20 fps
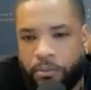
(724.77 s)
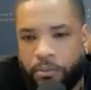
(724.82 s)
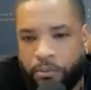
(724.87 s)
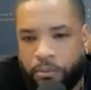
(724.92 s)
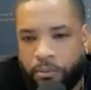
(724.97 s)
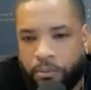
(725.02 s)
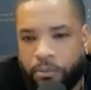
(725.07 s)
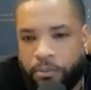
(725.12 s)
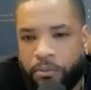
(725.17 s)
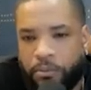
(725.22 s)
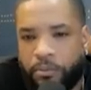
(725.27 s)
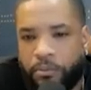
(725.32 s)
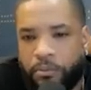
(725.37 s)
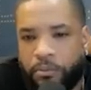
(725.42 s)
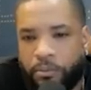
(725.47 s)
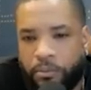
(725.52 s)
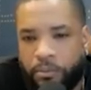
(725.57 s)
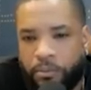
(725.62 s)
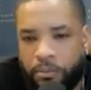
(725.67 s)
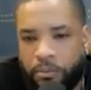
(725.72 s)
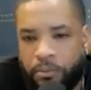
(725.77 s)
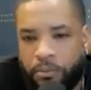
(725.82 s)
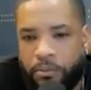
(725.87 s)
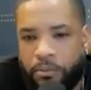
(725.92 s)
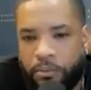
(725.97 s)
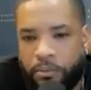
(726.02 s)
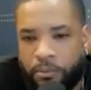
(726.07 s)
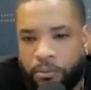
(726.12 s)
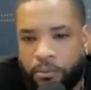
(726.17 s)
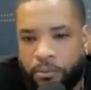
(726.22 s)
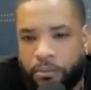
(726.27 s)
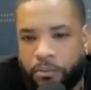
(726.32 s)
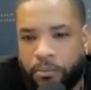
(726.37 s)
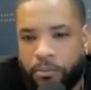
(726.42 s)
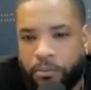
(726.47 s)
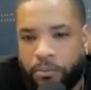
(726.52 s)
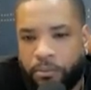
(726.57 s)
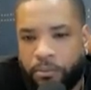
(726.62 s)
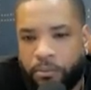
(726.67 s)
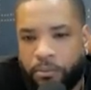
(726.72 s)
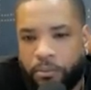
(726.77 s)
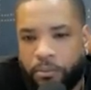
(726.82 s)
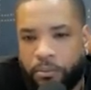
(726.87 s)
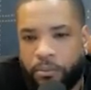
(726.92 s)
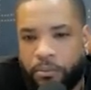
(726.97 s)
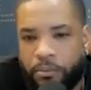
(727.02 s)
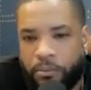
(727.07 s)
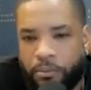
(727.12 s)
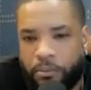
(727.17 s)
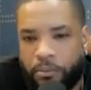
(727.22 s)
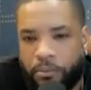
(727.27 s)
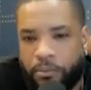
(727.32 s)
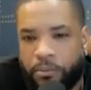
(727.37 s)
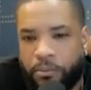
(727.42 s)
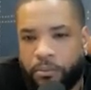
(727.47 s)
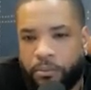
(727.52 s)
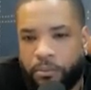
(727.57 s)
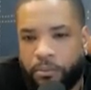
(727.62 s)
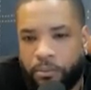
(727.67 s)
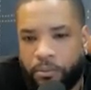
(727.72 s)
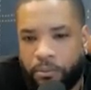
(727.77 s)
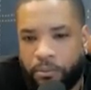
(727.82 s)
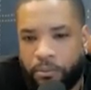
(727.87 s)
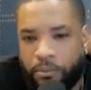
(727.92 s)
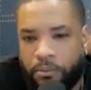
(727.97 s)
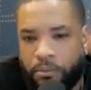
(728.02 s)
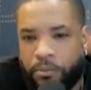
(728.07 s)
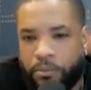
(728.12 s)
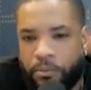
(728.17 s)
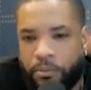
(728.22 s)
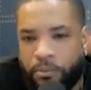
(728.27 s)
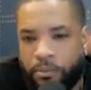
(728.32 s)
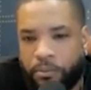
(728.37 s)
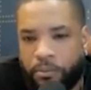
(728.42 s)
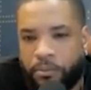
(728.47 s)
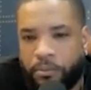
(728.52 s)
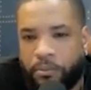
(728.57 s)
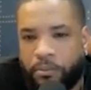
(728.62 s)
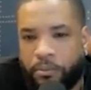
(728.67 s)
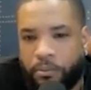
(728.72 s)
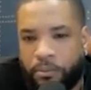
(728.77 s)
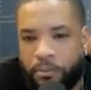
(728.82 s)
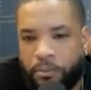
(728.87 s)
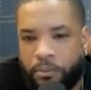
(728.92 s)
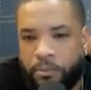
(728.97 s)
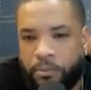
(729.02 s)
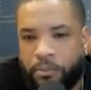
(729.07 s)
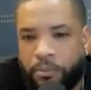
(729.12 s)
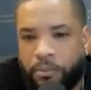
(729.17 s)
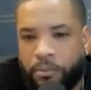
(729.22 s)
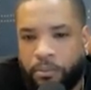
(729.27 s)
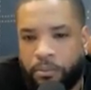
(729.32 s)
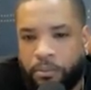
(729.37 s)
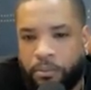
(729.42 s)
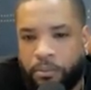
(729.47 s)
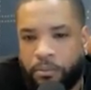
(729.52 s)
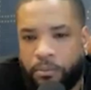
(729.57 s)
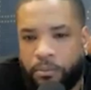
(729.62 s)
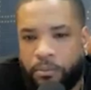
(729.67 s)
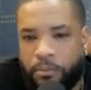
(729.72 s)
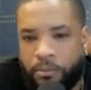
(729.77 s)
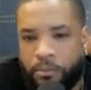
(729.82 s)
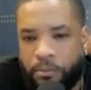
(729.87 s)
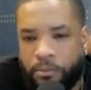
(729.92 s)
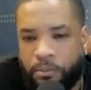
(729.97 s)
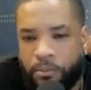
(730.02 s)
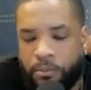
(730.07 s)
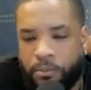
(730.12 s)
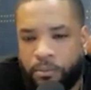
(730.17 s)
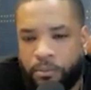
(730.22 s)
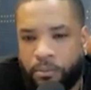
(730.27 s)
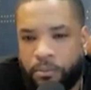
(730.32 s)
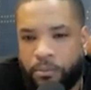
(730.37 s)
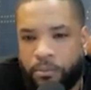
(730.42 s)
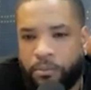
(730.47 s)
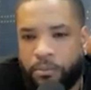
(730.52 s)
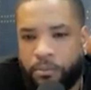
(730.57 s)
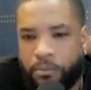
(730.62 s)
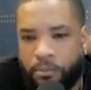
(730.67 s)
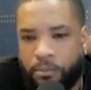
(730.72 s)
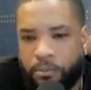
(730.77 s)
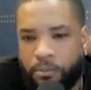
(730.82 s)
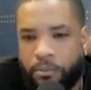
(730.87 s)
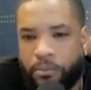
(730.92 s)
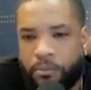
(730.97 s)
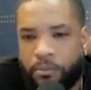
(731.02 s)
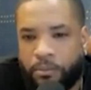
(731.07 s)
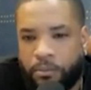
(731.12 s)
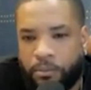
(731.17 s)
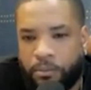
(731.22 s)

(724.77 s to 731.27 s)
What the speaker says: The person shown says nothing.